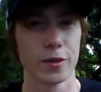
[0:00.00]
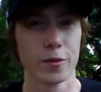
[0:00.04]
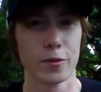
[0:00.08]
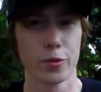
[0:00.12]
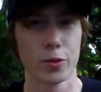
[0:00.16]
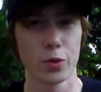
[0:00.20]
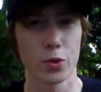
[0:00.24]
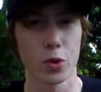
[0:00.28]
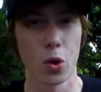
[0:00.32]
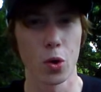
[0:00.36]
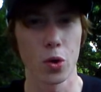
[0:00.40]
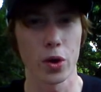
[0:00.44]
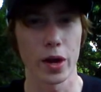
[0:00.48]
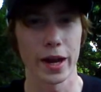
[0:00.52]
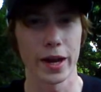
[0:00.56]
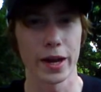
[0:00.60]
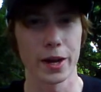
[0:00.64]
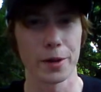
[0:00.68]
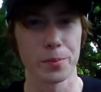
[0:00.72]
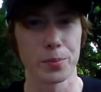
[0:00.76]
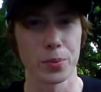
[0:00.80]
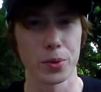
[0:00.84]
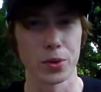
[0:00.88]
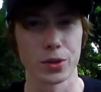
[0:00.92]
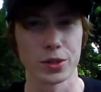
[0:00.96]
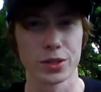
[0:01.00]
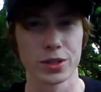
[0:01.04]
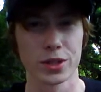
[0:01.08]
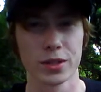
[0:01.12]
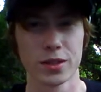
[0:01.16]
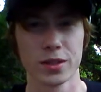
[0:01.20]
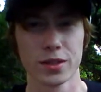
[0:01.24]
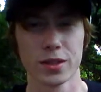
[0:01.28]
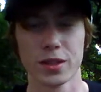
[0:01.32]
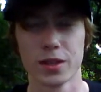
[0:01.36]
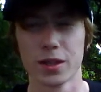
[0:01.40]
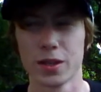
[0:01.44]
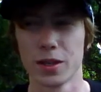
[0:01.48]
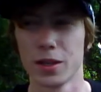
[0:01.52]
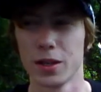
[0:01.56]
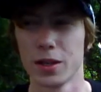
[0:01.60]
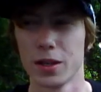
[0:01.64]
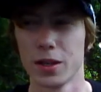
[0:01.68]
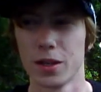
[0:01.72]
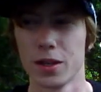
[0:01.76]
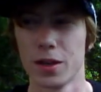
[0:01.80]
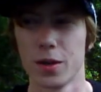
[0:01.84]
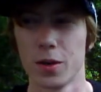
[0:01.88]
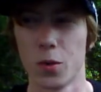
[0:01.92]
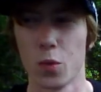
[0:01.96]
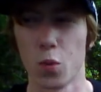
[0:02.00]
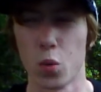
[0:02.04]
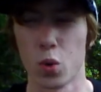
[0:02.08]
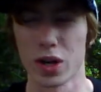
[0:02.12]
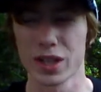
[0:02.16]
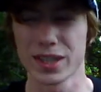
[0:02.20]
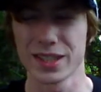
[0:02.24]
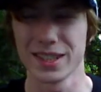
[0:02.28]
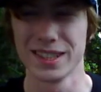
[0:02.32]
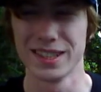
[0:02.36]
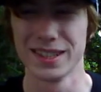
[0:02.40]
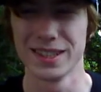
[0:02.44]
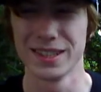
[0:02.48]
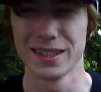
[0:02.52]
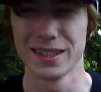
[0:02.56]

Fukuoka Airport? What?